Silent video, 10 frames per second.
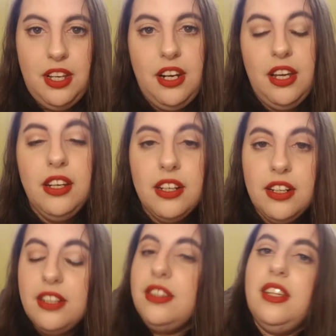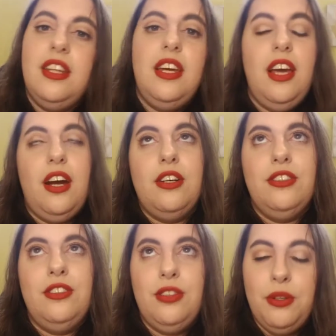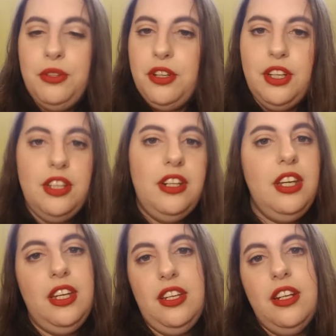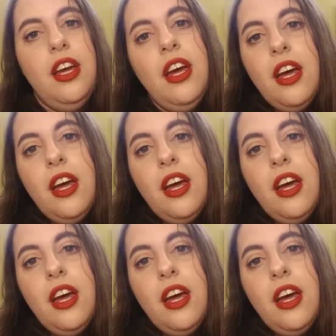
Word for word: and I heard that they are so good, and